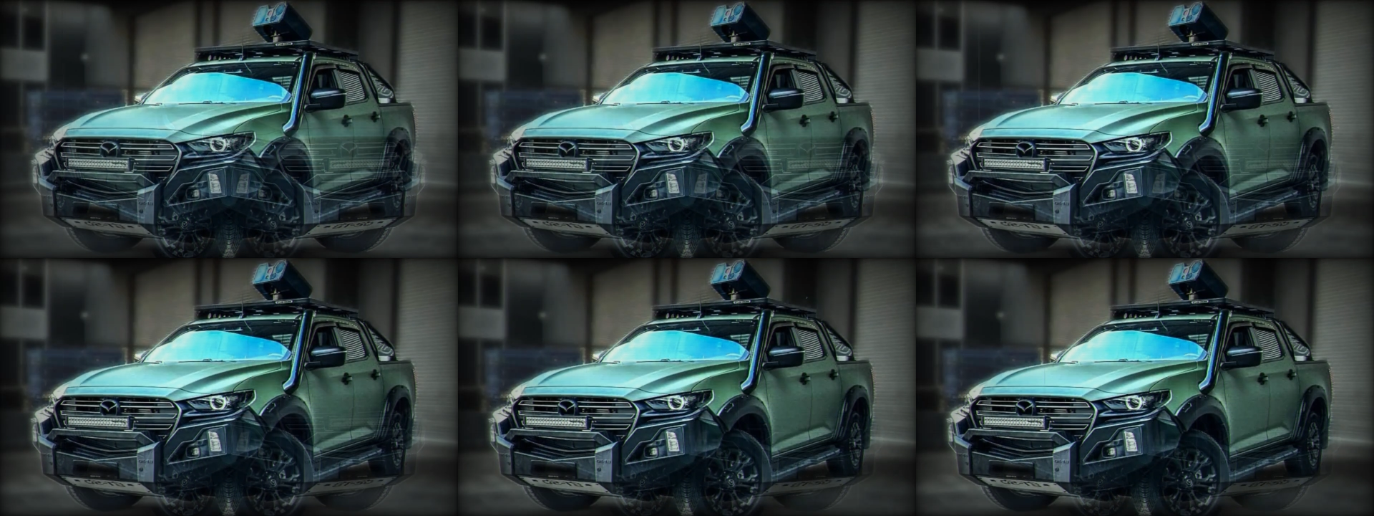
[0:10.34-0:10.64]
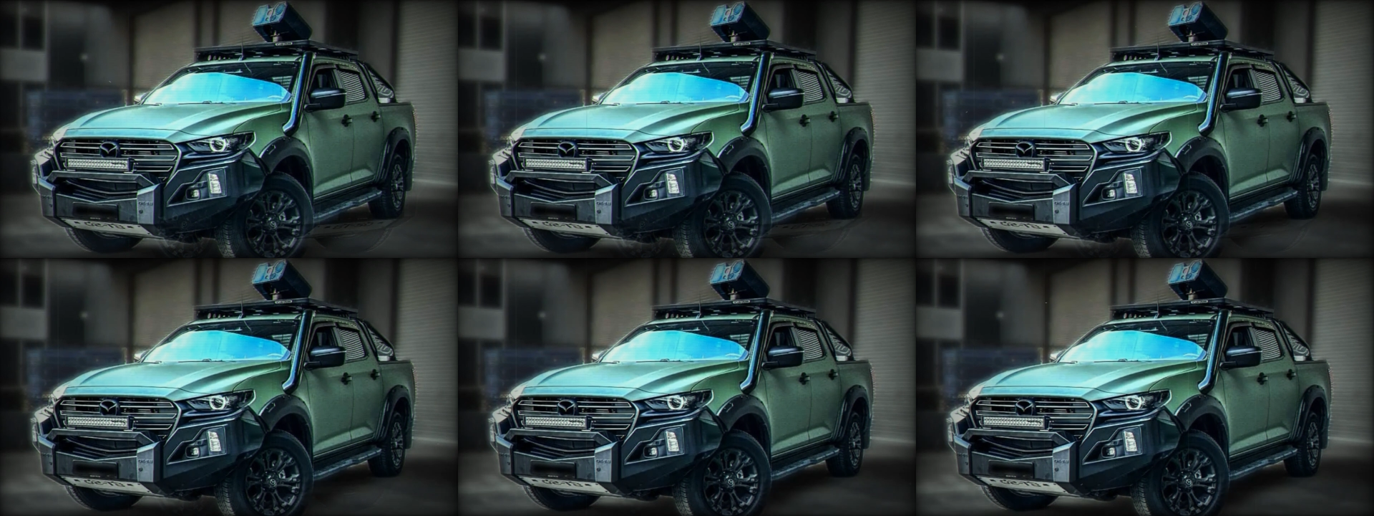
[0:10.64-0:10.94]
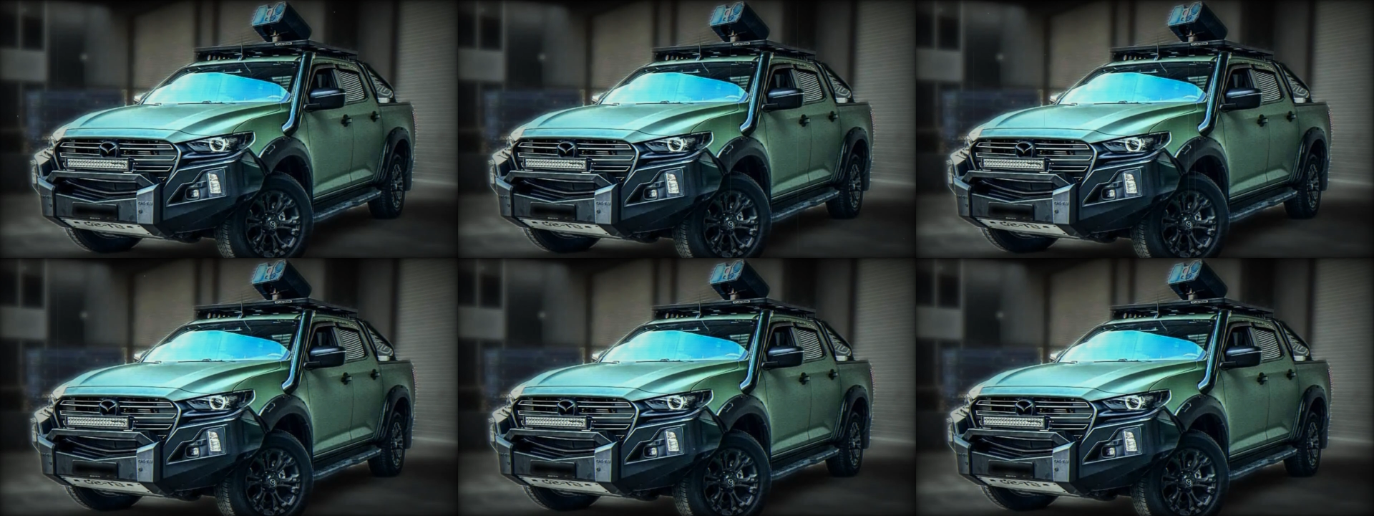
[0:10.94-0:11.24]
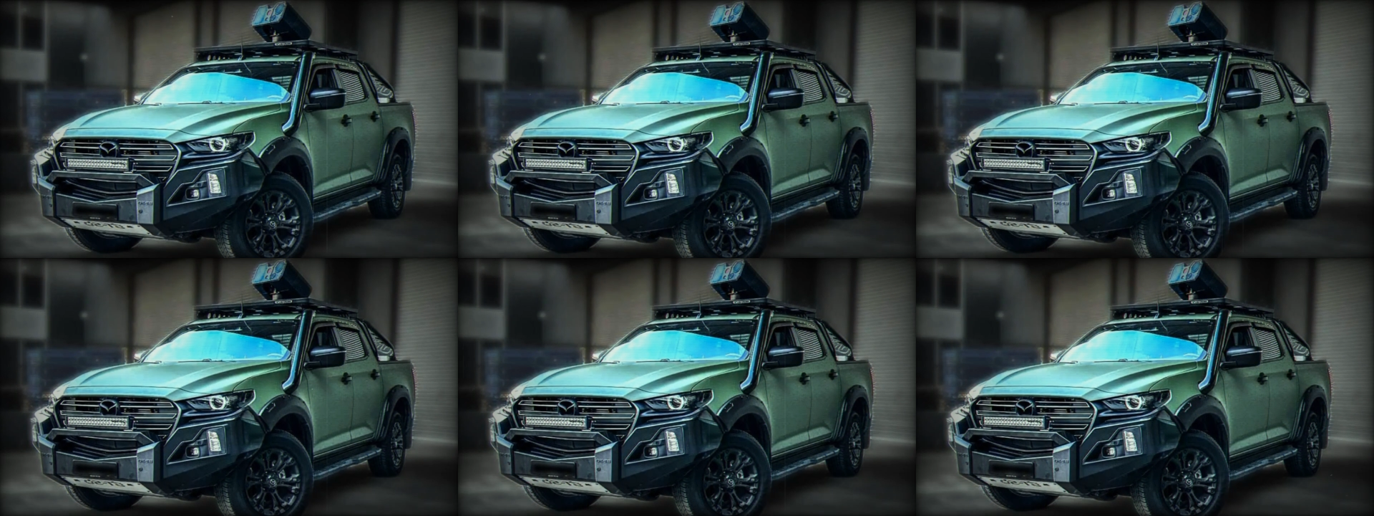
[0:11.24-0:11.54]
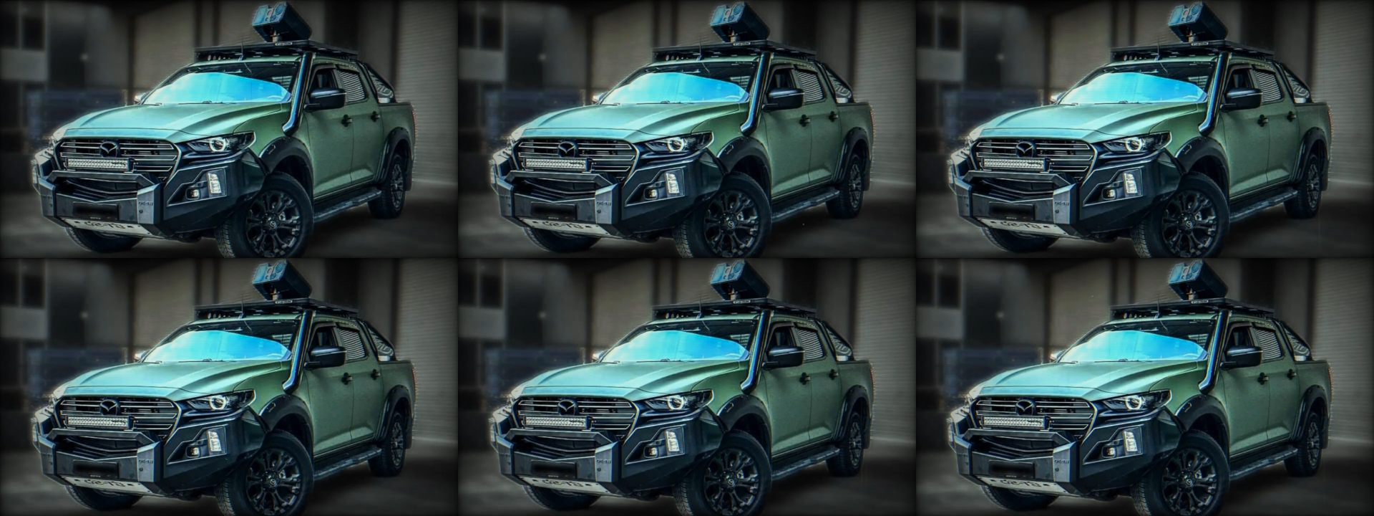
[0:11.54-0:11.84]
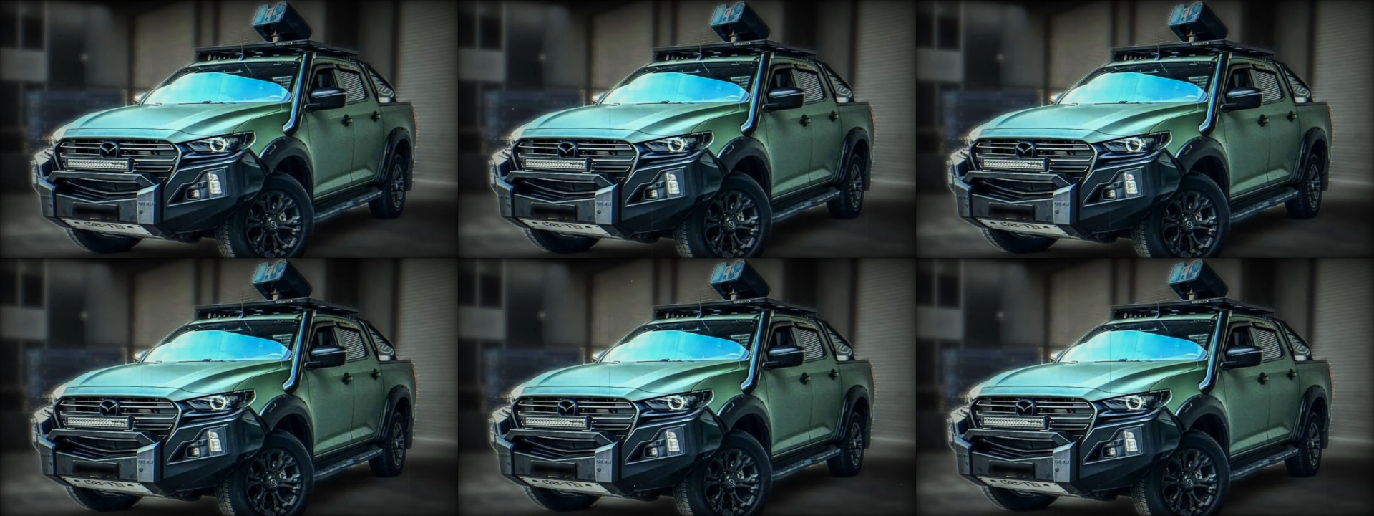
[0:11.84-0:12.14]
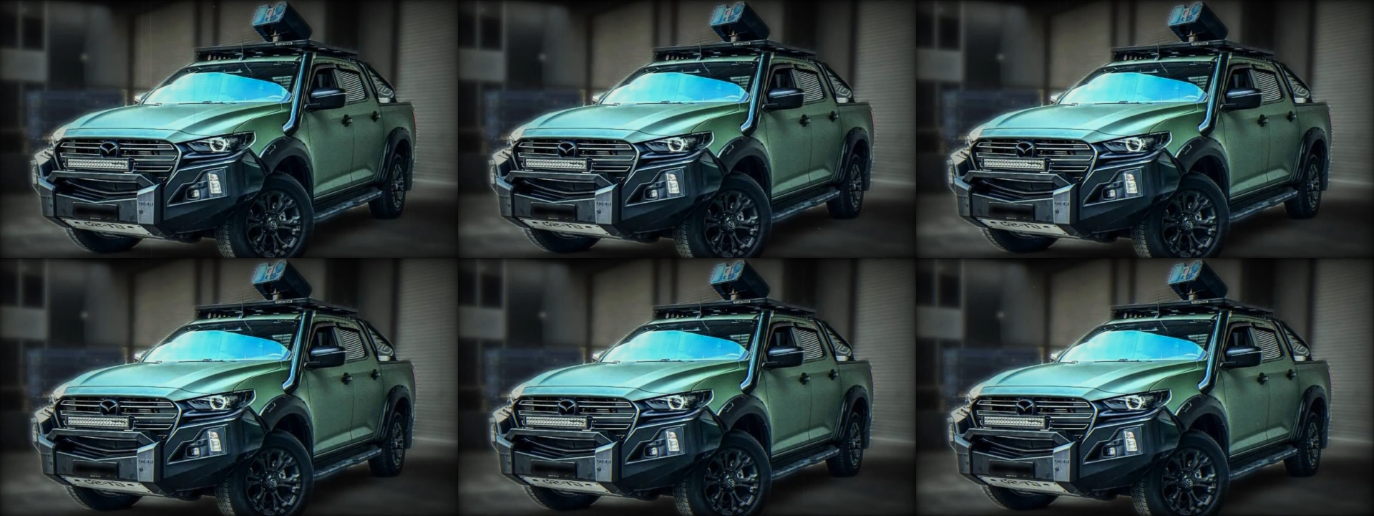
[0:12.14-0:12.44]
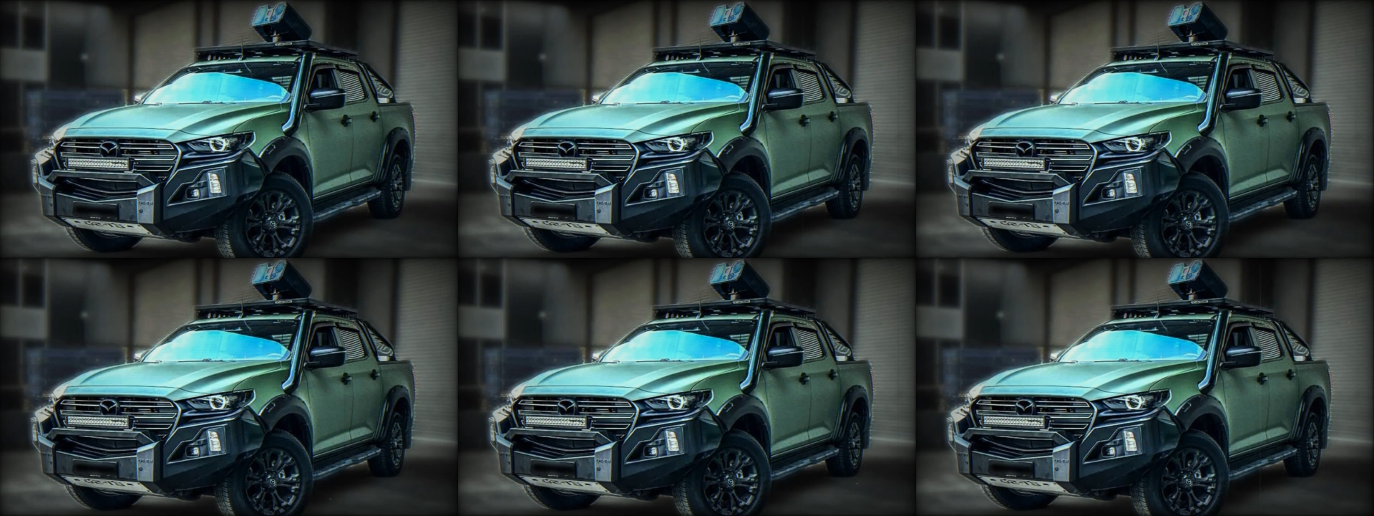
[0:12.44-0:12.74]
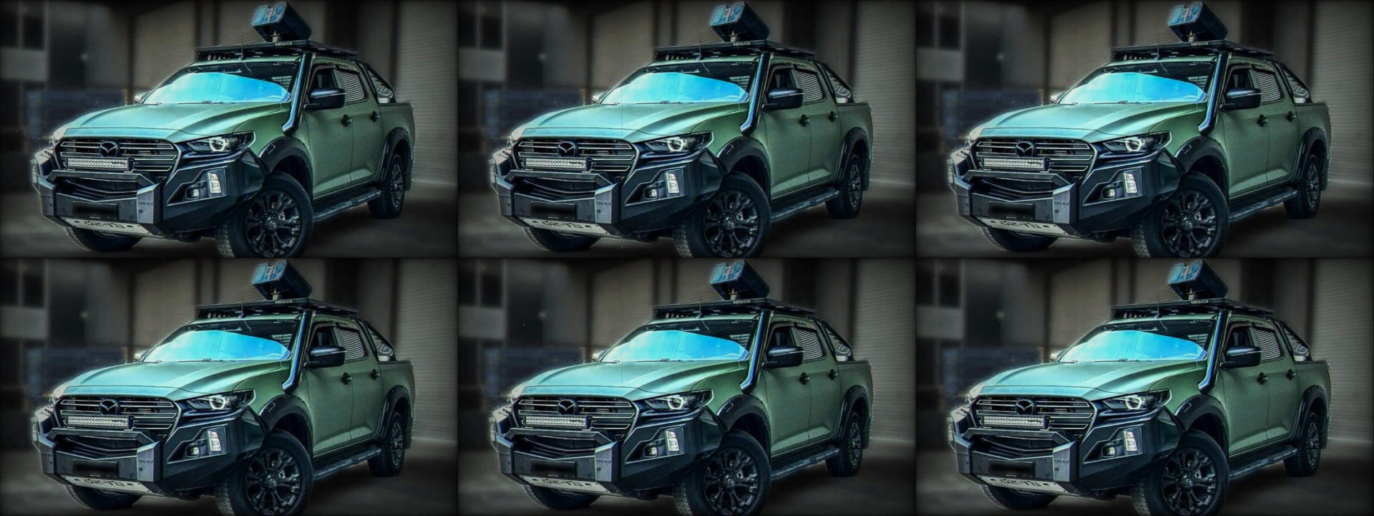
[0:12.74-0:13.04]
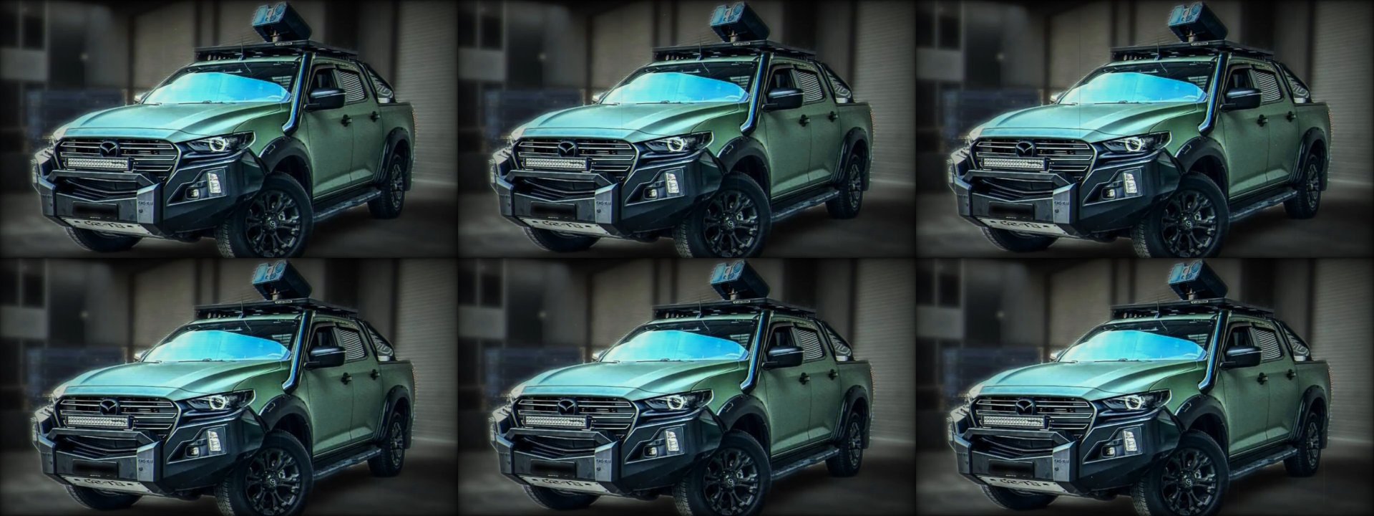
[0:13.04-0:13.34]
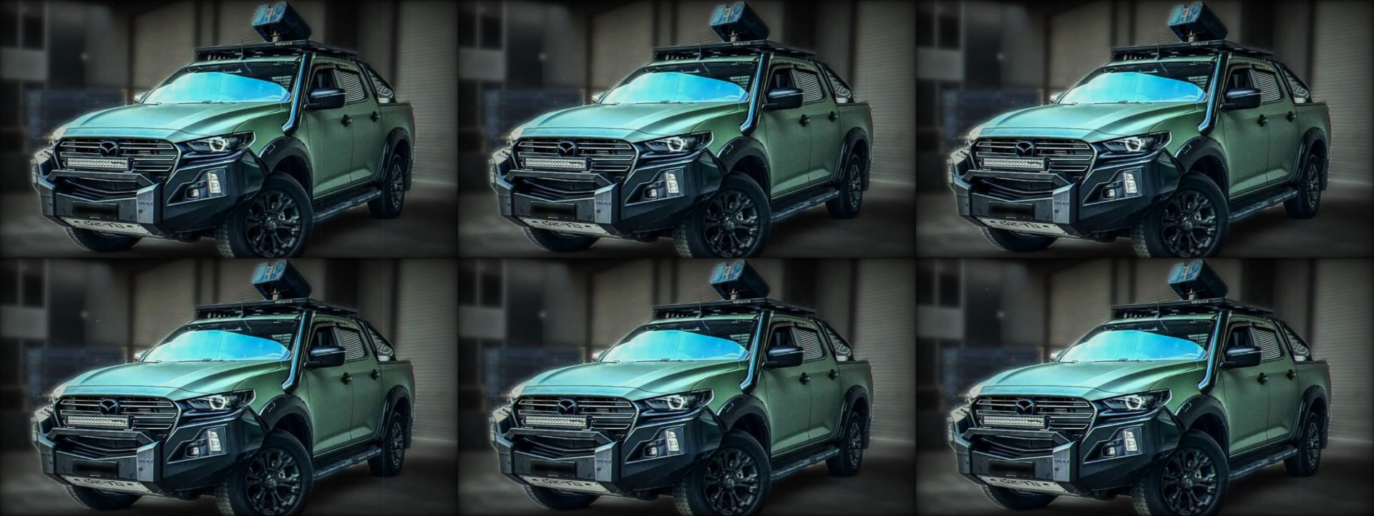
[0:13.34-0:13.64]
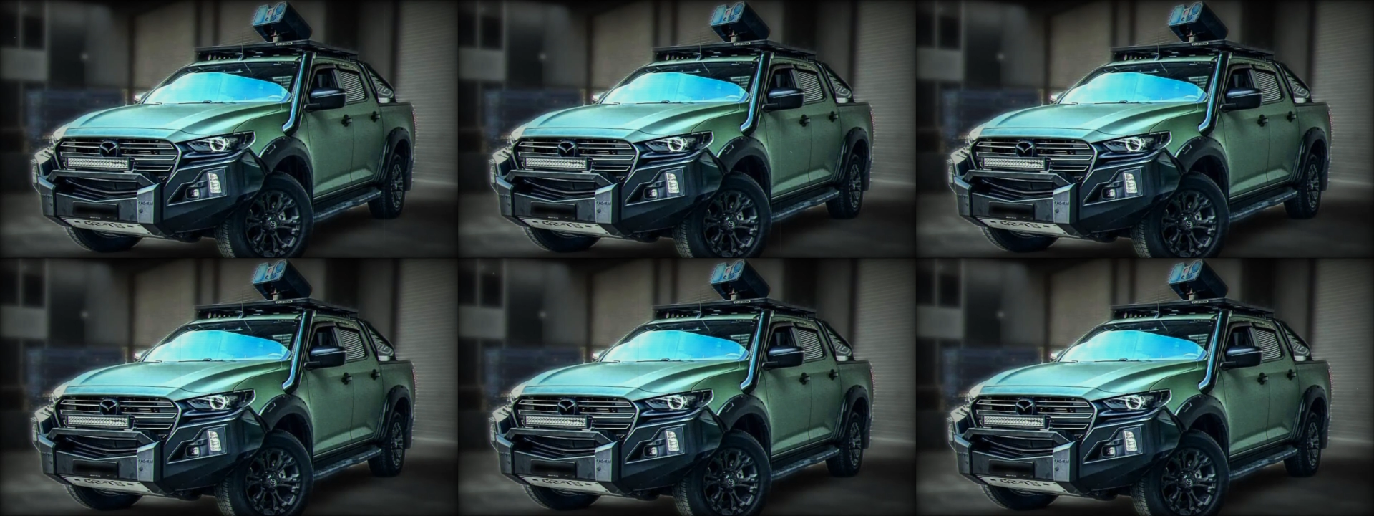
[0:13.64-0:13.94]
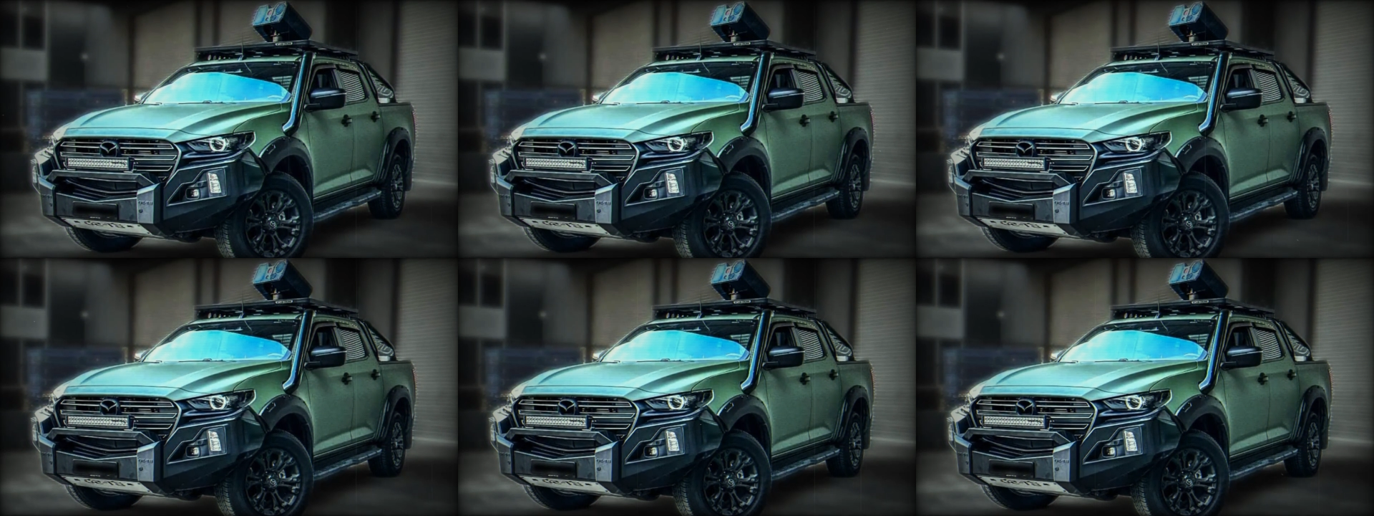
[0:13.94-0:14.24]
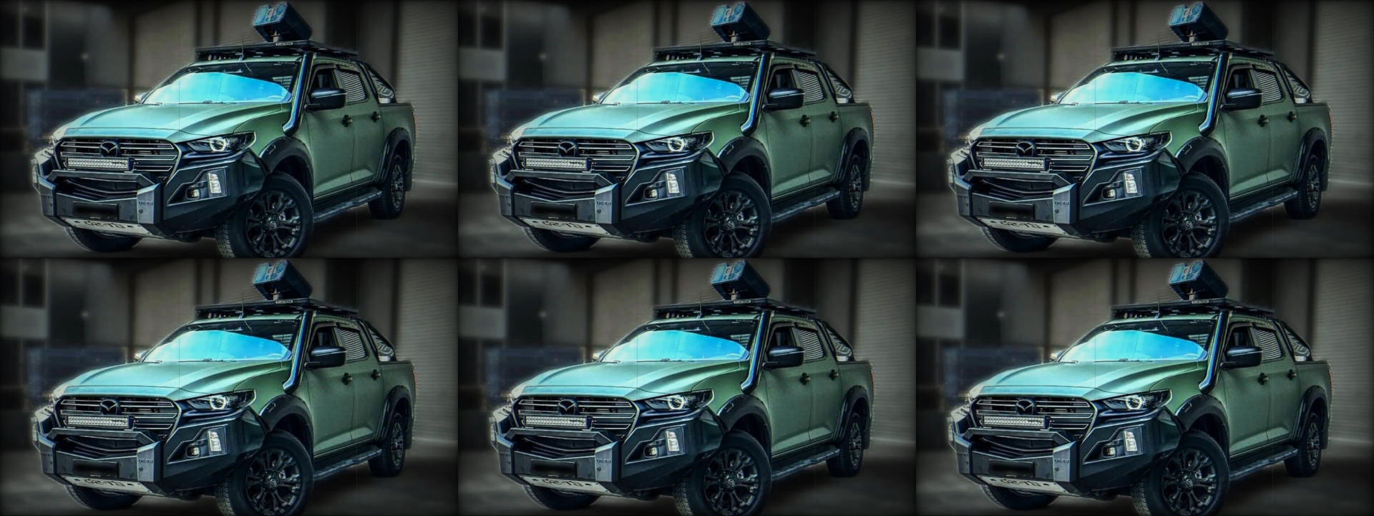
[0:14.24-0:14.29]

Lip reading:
(no speaker visible)